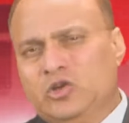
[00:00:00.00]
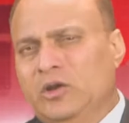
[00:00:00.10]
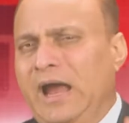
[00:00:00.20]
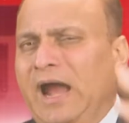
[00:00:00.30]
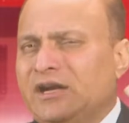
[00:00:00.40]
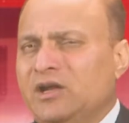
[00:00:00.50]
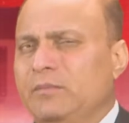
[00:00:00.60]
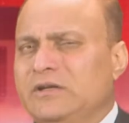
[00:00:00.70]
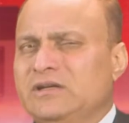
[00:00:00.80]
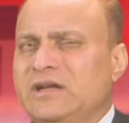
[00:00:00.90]
you'll end
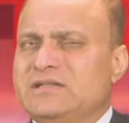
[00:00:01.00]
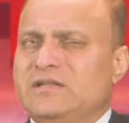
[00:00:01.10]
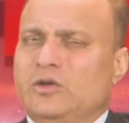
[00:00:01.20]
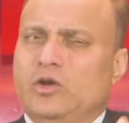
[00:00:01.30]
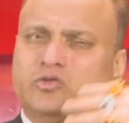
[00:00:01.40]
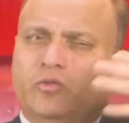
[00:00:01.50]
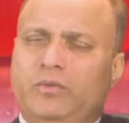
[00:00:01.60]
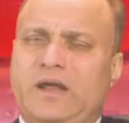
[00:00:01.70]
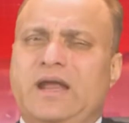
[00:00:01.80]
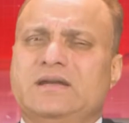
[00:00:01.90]
up materializing lots of
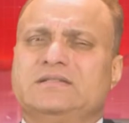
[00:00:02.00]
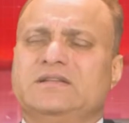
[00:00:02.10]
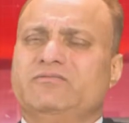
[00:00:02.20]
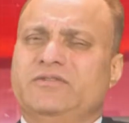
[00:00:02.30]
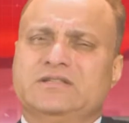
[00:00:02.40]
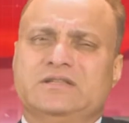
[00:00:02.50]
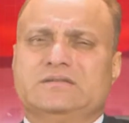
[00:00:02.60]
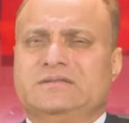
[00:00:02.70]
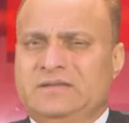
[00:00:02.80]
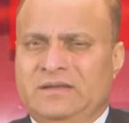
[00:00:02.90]
plans and
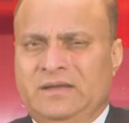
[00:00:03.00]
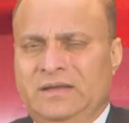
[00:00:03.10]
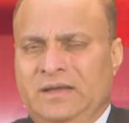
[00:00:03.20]
visions.